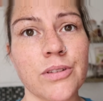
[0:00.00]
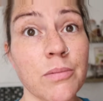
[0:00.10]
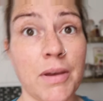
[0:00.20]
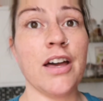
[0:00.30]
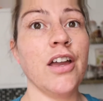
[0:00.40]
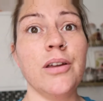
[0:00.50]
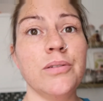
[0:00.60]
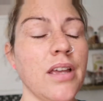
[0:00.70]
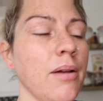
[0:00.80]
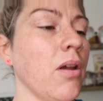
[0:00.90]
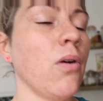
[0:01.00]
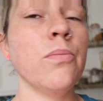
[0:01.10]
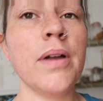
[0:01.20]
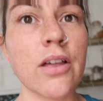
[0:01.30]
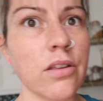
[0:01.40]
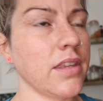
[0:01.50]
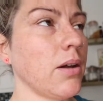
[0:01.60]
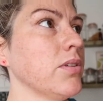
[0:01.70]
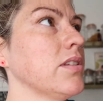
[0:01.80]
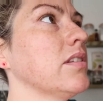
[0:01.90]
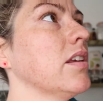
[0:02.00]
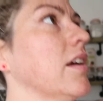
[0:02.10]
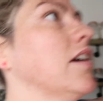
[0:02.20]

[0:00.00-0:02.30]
tomatoes, and oh my god, that was